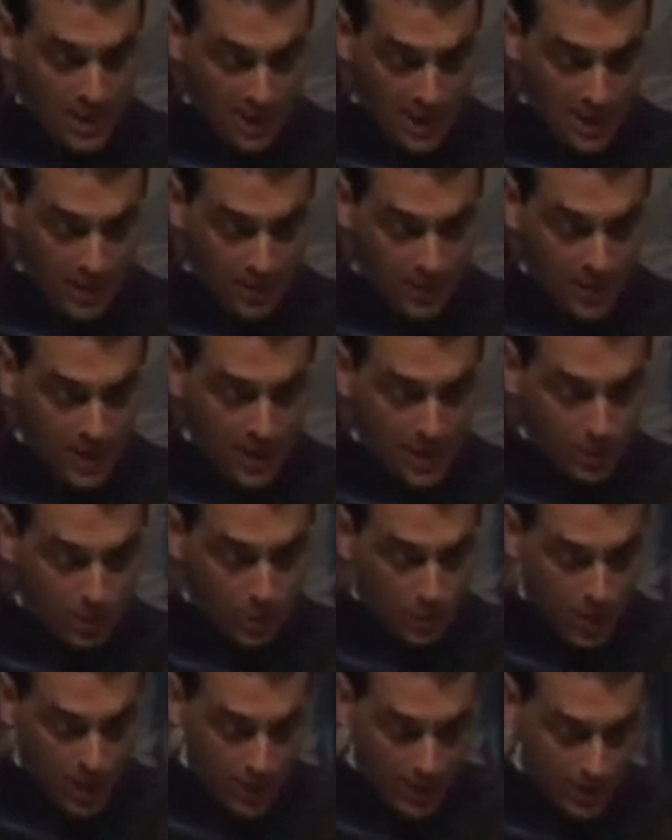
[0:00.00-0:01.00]
In stage
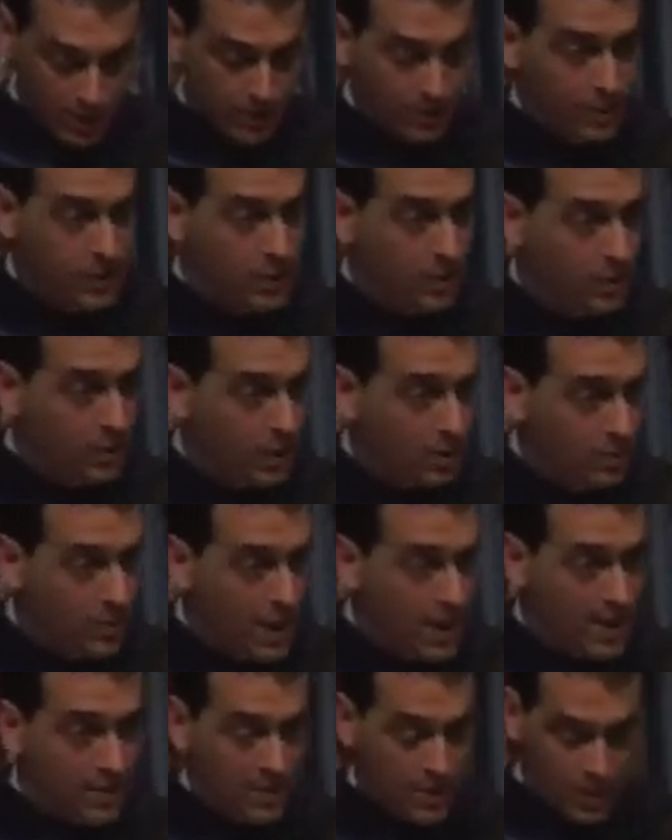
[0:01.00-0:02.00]
one, she looked
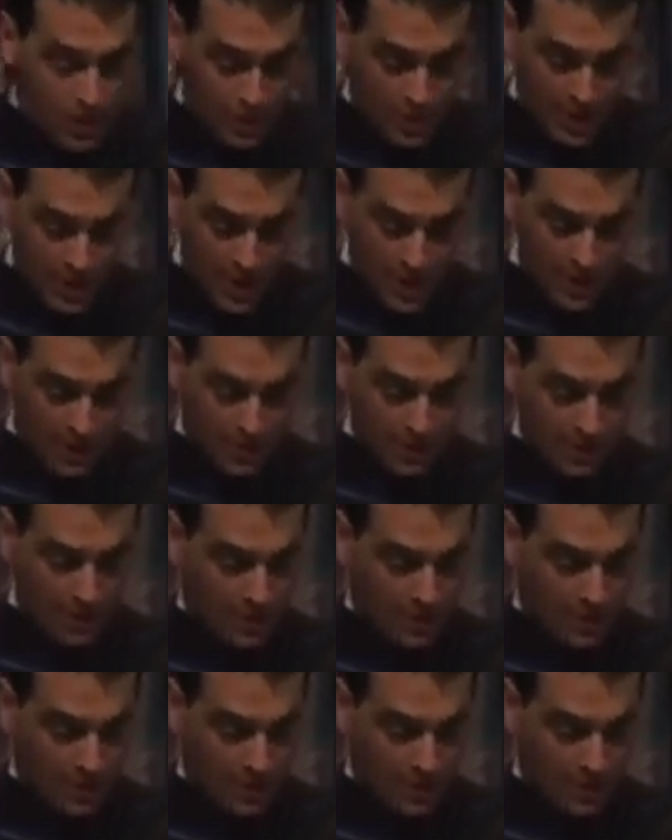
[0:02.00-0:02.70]
around and she said,